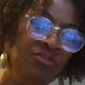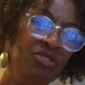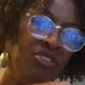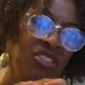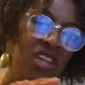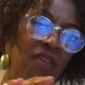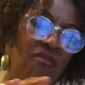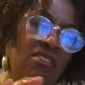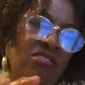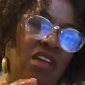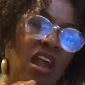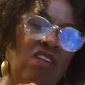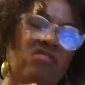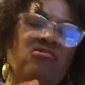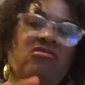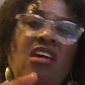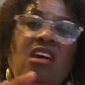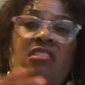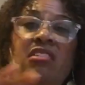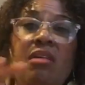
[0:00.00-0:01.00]
to give it that
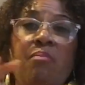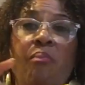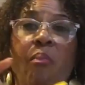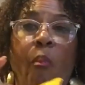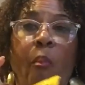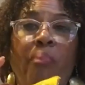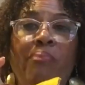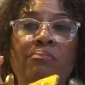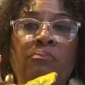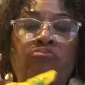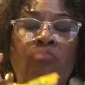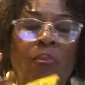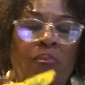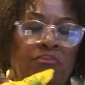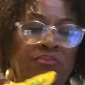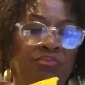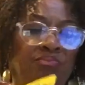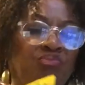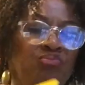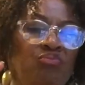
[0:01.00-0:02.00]
slightly
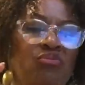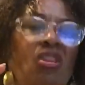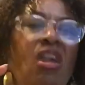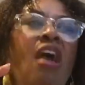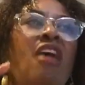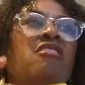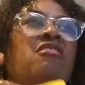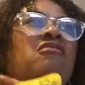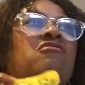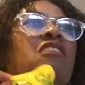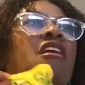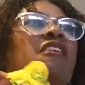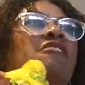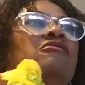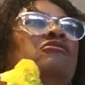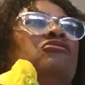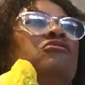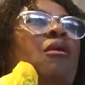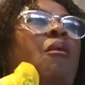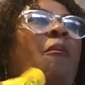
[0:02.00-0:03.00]
tangy
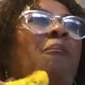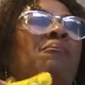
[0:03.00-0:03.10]
taste.